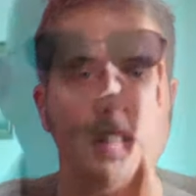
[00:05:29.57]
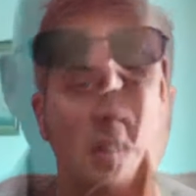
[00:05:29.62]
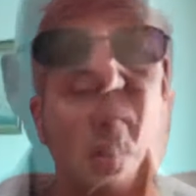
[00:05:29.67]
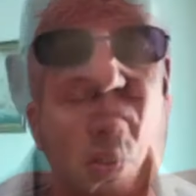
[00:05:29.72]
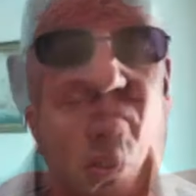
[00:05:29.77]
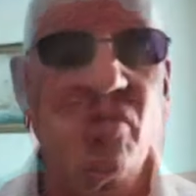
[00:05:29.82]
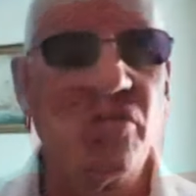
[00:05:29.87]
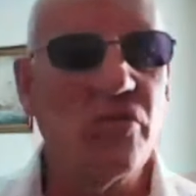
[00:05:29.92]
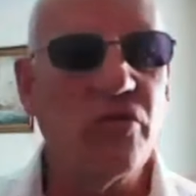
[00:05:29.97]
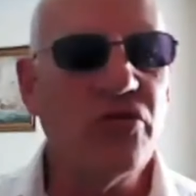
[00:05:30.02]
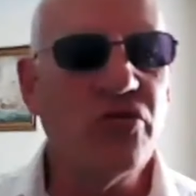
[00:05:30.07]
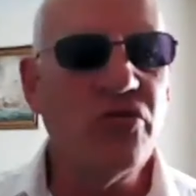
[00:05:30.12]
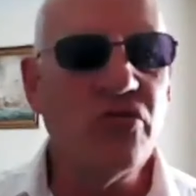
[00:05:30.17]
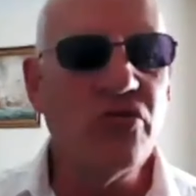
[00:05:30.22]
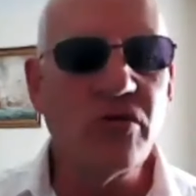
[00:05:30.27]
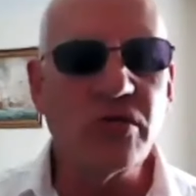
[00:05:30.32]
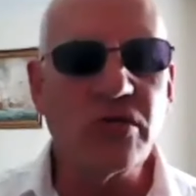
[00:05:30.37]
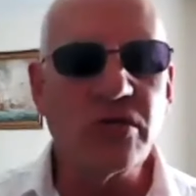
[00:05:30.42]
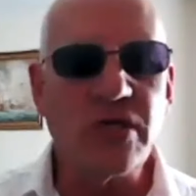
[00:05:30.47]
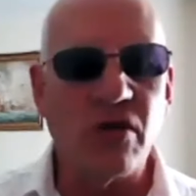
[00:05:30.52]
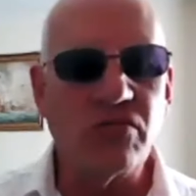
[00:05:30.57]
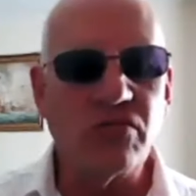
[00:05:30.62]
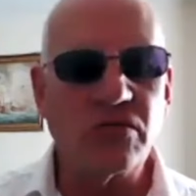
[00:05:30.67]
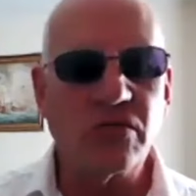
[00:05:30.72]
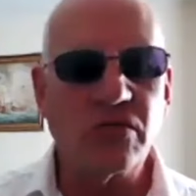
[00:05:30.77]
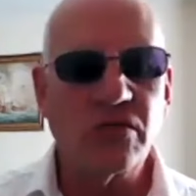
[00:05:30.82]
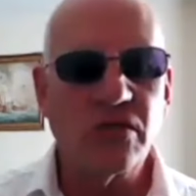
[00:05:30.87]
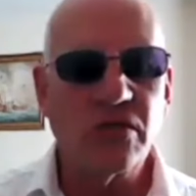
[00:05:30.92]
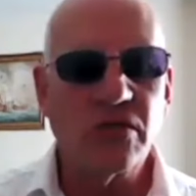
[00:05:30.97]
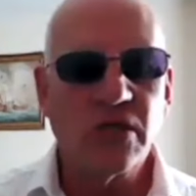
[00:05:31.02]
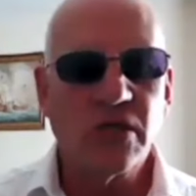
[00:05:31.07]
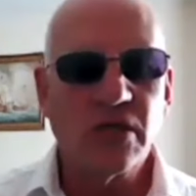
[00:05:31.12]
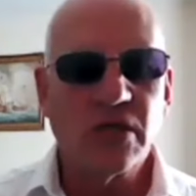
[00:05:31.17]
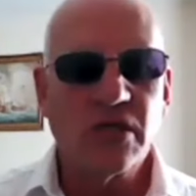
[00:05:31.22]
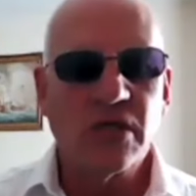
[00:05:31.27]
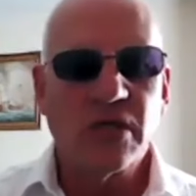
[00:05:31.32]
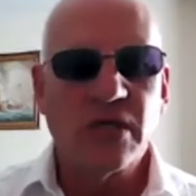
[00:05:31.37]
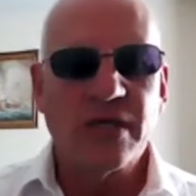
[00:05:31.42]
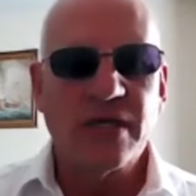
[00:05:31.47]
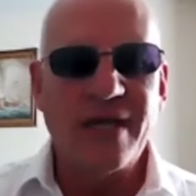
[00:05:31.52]
I've got no doubt
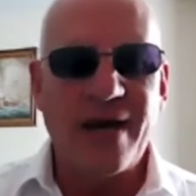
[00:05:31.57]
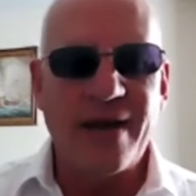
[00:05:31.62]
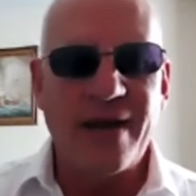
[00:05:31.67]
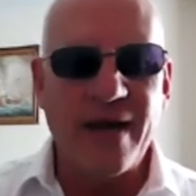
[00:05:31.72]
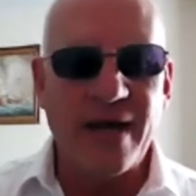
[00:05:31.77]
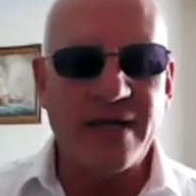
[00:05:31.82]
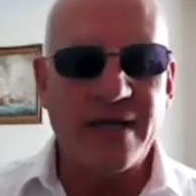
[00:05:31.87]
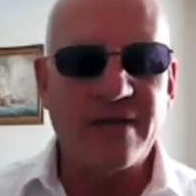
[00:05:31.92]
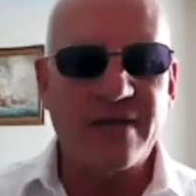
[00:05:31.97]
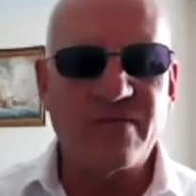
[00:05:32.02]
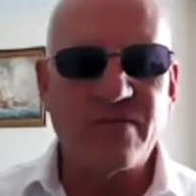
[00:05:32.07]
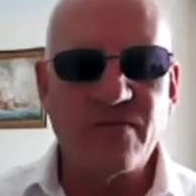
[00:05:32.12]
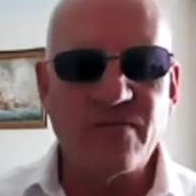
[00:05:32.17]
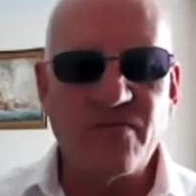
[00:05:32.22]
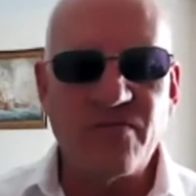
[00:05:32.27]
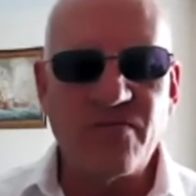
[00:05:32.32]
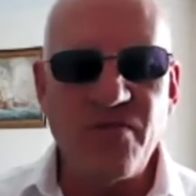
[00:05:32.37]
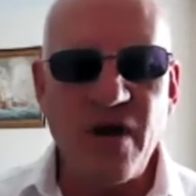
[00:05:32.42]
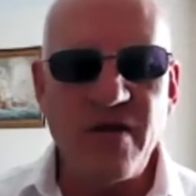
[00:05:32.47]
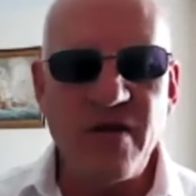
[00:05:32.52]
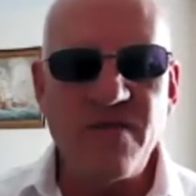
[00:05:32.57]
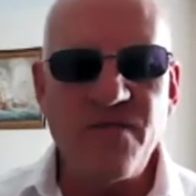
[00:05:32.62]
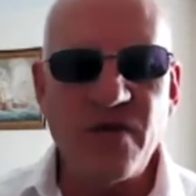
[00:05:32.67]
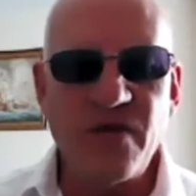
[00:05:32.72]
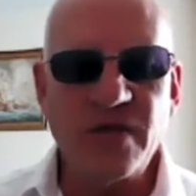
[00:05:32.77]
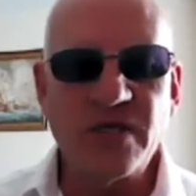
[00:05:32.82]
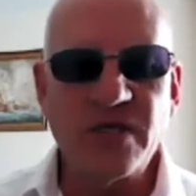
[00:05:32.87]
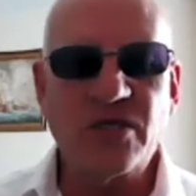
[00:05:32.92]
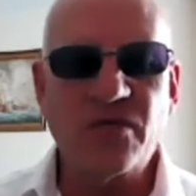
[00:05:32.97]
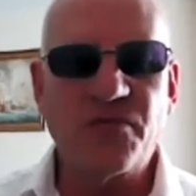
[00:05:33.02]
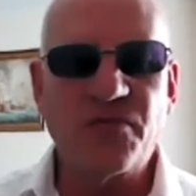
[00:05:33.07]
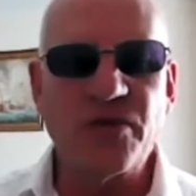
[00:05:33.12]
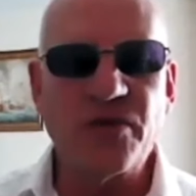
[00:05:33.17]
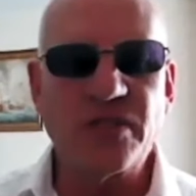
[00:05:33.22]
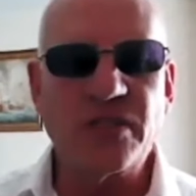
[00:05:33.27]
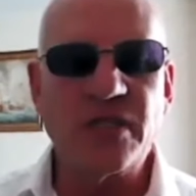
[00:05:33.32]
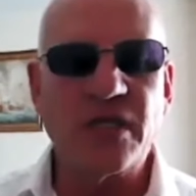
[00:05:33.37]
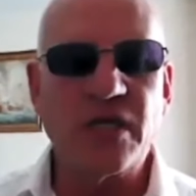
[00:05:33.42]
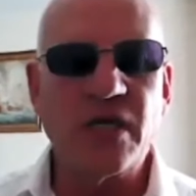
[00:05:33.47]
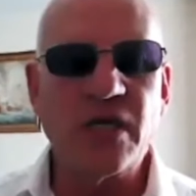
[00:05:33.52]
that that very, very
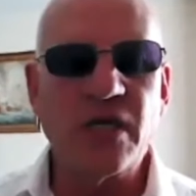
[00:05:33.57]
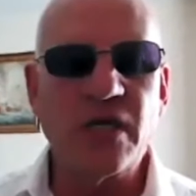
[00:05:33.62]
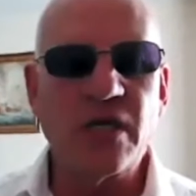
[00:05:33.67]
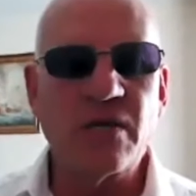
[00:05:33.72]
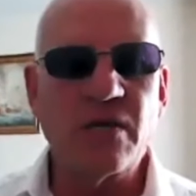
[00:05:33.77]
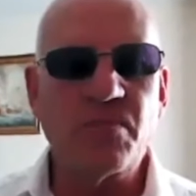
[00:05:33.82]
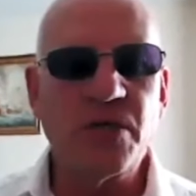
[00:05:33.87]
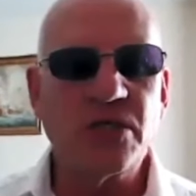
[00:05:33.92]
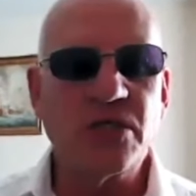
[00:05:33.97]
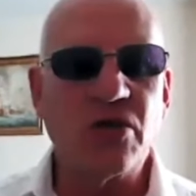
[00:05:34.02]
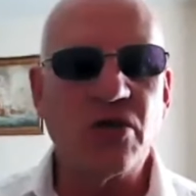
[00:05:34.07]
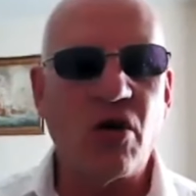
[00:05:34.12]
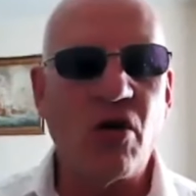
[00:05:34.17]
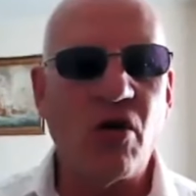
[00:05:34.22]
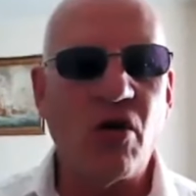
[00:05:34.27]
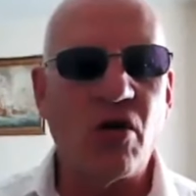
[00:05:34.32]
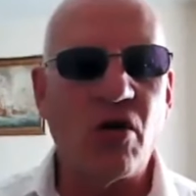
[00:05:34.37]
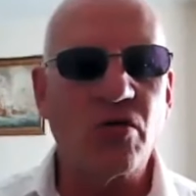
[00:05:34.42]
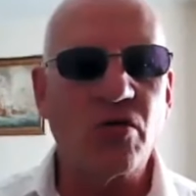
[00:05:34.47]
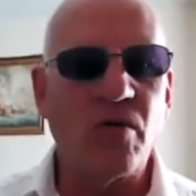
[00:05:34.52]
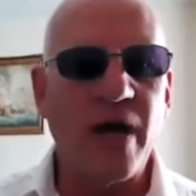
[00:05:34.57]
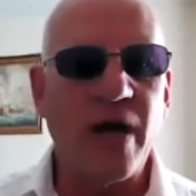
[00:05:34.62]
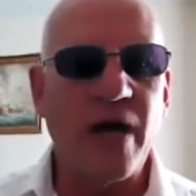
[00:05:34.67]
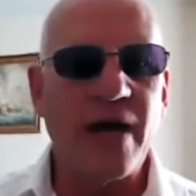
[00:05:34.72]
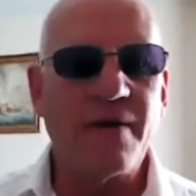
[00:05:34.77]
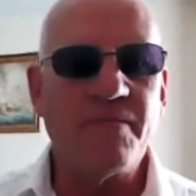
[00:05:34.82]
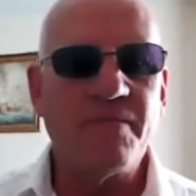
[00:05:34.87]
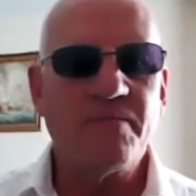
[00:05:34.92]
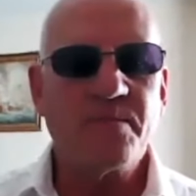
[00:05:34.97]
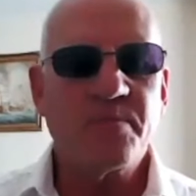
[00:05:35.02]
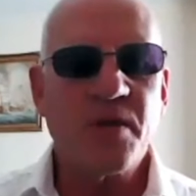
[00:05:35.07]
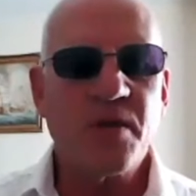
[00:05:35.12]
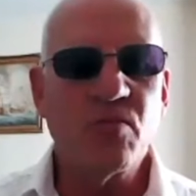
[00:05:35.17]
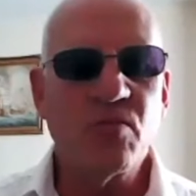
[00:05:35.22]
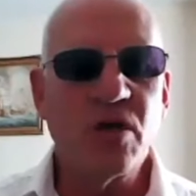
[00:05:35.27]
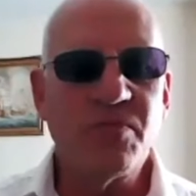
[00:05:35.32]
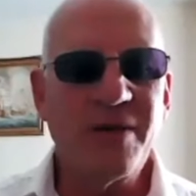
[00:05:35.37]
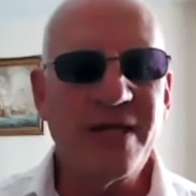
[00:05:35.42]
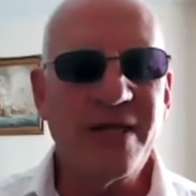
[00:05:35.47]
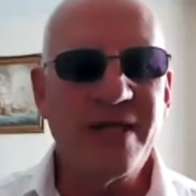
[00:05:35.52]
sophisticated piece of hardware
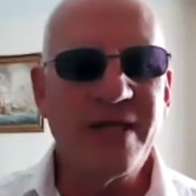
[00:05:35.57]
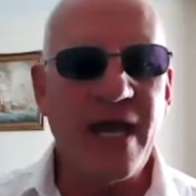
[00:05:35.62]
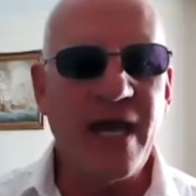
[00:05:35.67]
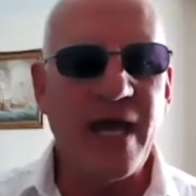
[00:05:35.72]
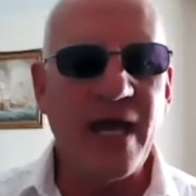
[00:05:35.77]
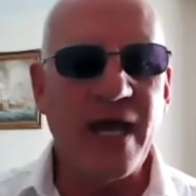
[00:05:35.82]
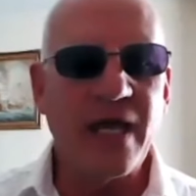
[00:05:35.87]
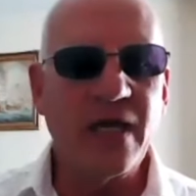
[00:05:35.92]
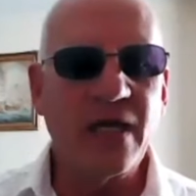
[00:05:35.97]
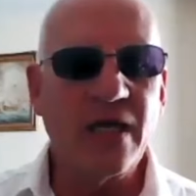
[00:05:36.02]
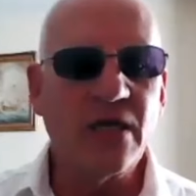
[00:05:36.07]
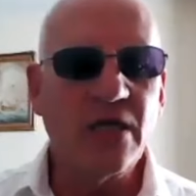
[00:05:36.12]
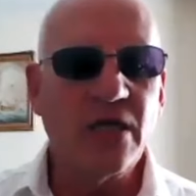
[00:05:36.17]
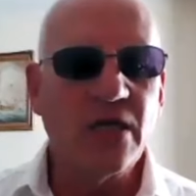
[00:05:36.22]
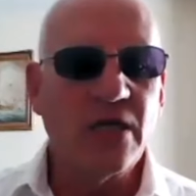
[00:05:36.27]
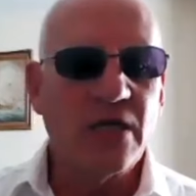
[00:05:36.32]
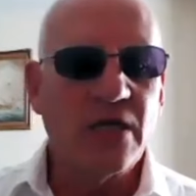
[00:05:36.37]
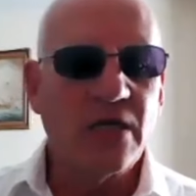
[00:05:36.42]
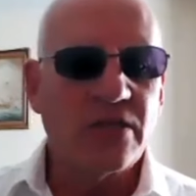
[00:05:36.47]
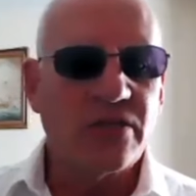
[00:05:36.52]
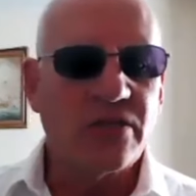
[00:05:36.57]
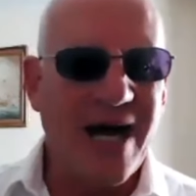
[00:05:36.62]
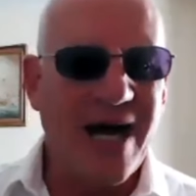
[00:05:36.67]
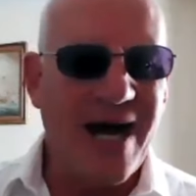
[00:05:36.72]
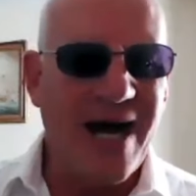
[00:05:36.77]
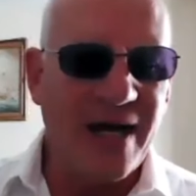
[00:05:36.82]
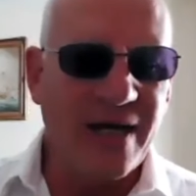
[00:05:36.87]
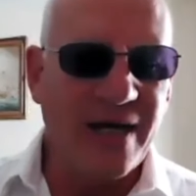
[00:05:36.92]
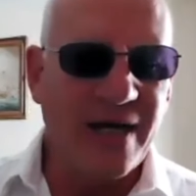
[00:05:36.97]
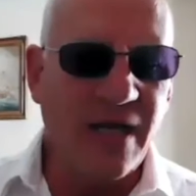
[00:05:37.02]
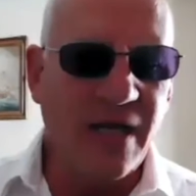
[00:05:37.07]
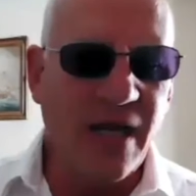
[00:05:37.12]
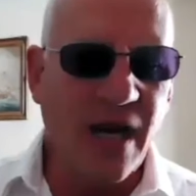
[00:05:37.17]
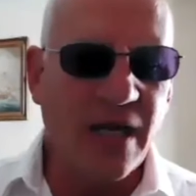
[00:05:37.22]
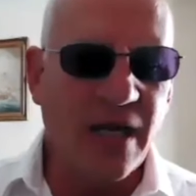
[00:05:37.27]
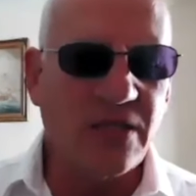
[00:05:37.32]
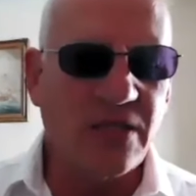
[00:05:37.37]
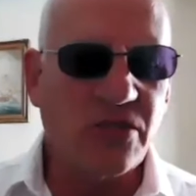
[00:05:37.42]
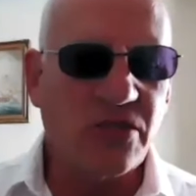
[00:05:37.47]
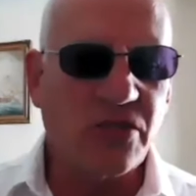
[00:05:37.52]
will be there to
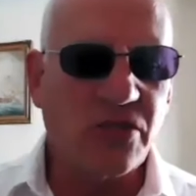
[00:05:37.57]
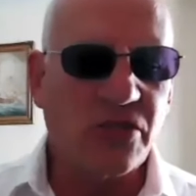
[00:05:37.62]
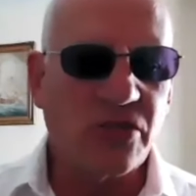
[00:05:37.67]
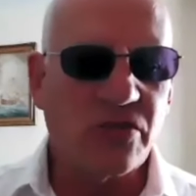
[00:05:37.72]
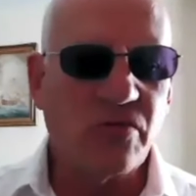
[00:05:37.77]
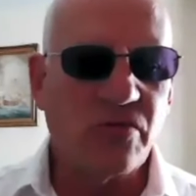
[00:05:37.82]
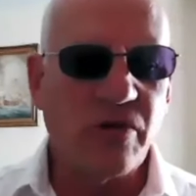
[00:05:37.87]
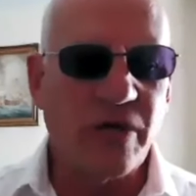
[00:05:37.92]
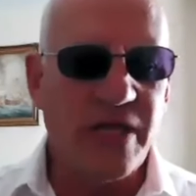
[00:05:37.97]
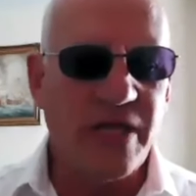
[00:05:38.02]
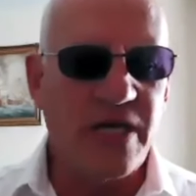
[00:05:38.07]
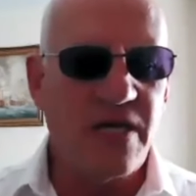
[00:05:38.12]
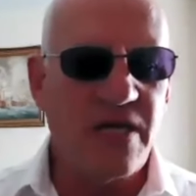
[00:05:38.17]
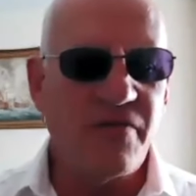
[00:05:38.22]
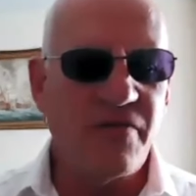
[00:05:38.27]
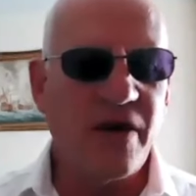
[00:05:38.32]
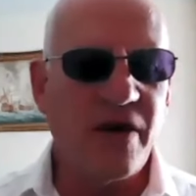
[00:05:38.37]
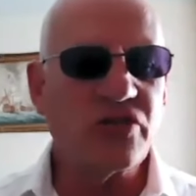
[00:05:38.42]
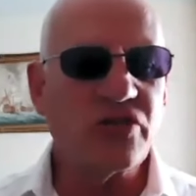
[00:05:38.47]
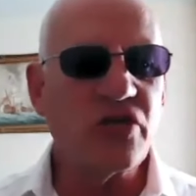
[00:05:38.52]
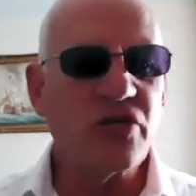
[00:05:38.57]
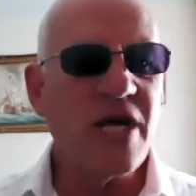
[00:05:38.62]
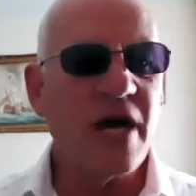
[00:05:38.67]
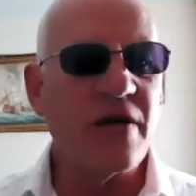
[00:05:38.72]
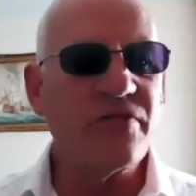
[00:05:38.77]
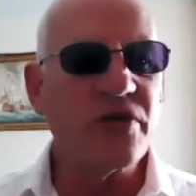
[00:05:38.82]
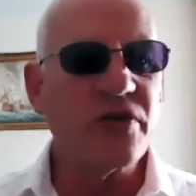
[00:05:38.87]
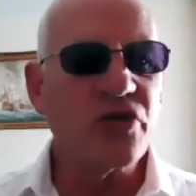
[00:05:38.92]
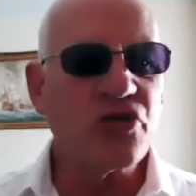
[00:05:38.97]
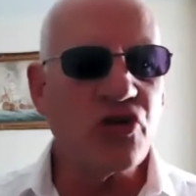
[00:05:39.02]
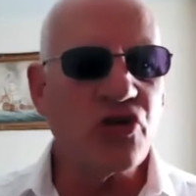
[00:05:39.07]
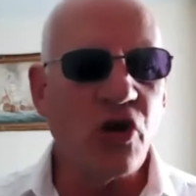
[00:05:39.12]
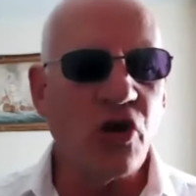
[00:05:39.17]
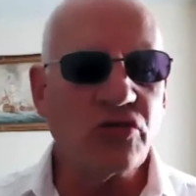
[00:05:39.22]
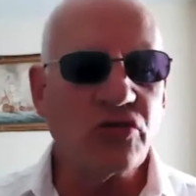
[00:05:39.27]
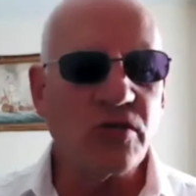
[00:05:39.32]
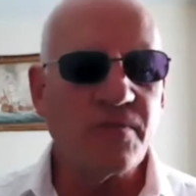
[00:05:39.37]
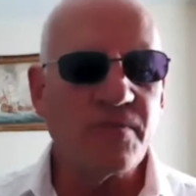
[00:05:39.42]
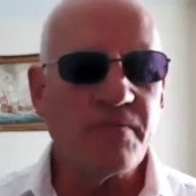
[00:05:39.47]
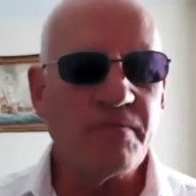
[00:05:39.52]
analyze whether you've actually had the
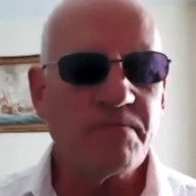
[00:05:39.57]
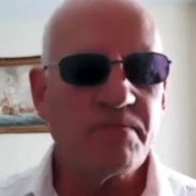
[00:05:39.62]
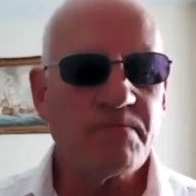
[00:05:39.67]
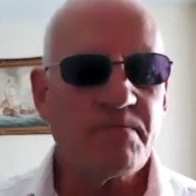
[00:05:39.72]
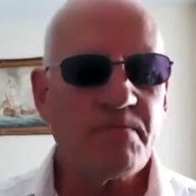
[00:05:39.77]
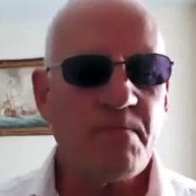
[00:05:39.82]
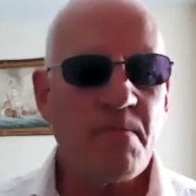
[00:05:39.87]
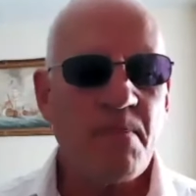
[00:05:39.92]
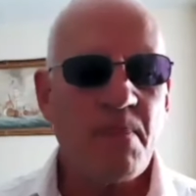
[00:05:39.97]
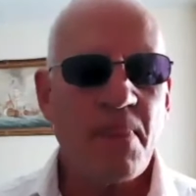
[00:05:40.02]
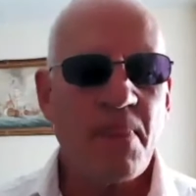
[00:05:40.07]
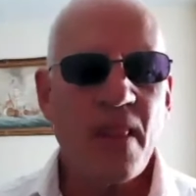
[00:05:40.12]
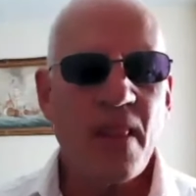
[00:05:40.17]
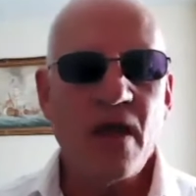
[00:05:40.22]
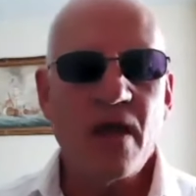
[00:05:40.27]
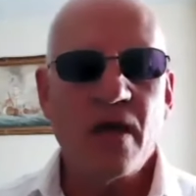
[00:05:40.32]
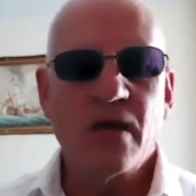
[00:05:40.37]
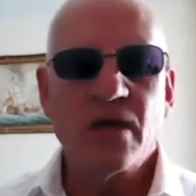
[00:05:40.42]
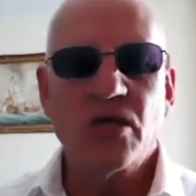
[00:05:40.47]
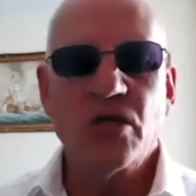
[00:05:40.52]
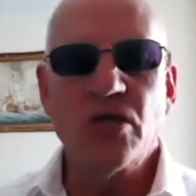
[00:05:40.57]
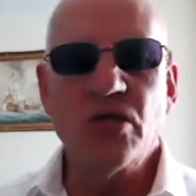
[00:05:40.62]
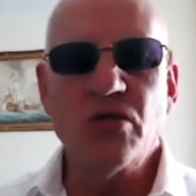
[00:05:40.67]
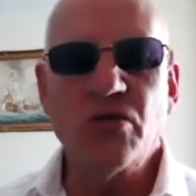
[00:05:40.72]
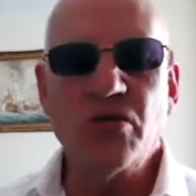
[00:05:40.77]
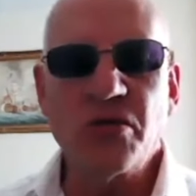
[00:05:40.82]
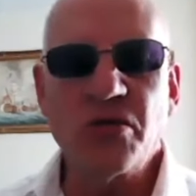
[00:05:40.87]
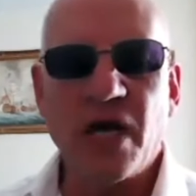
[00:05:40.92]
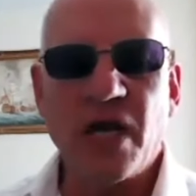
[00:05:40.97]
shot. You